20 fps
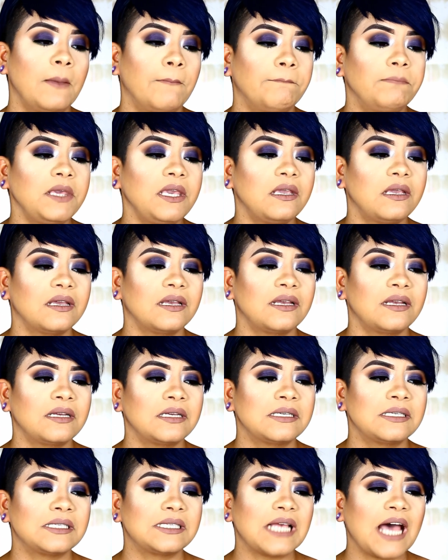
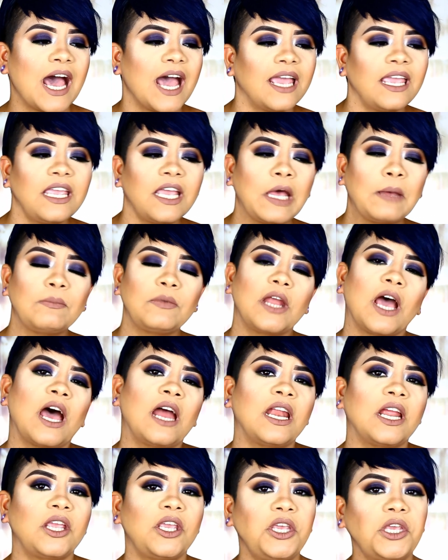because I am not
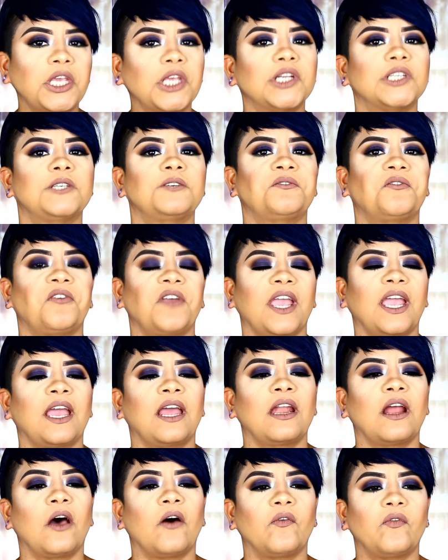a huge
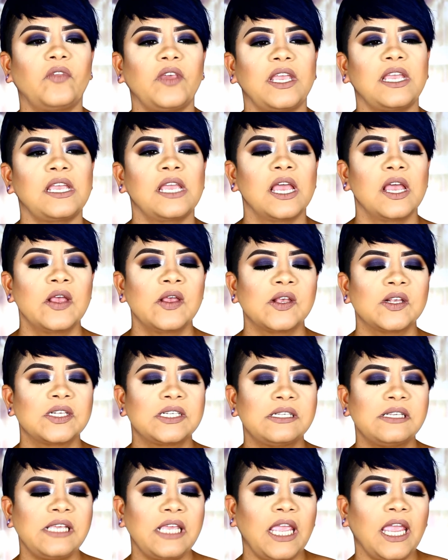fan of the
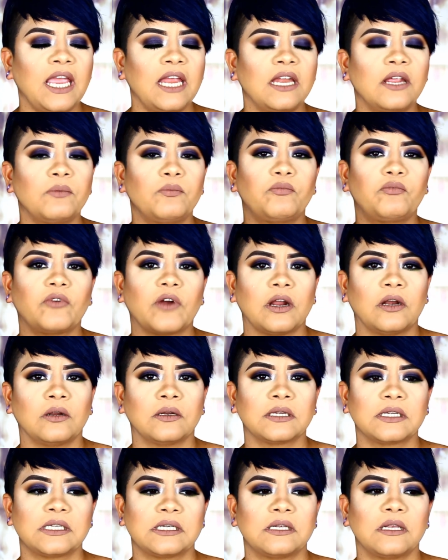skin
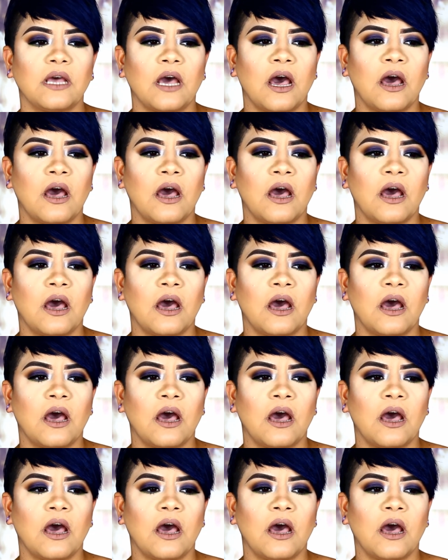products,